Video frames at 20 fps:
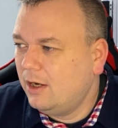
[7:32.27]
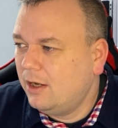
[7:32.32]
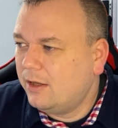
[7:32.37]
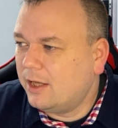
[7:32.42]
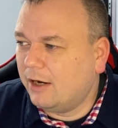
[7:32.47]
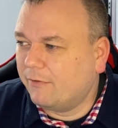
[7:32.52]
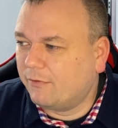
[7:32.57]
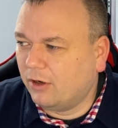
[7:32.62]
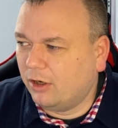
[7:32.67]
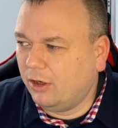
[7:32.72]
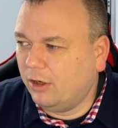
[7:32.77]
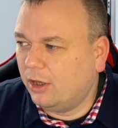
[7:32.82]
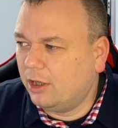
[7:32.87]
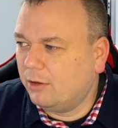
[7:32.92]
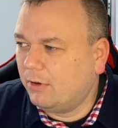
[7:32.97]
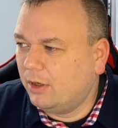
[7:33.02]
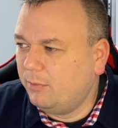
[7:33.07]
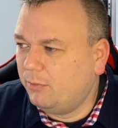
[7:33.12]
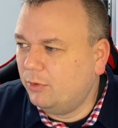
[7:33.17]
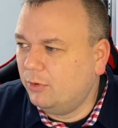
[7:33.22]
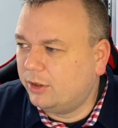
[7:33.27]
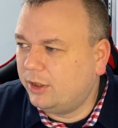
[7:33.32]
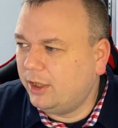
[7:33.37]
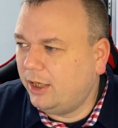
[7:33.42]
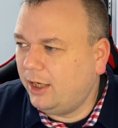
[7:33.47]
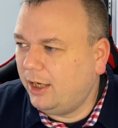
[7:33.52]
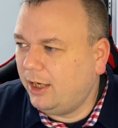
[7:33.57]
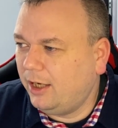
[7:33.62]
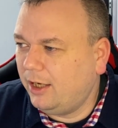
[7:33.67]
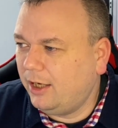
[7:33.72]
Then I've got another one booked
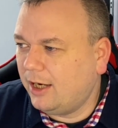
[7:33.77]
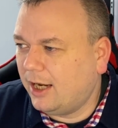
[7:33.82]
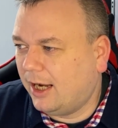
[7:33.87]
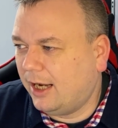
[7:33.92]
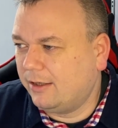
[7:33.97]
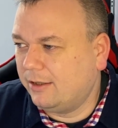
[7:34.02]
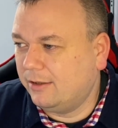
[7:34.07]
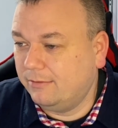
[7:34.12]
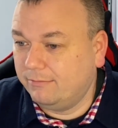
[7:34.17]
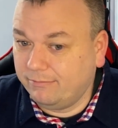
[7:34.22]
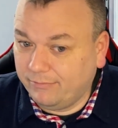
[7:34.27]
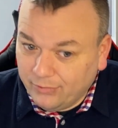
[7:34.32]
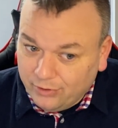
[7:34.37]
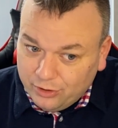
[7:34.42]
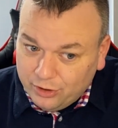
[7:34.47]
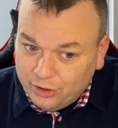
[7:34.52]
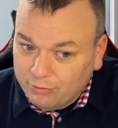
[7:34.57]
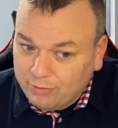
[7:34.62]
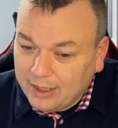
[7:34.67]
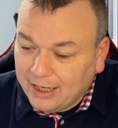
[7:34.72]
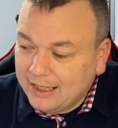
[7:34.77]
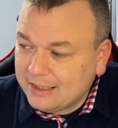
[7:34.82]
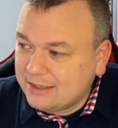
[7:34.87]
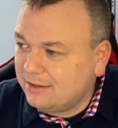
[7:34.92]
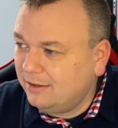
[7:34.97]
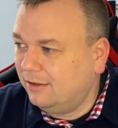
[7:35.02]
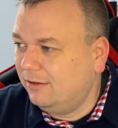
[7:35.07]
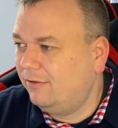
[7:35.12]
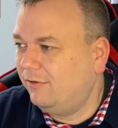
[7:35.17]
in at Newcastle,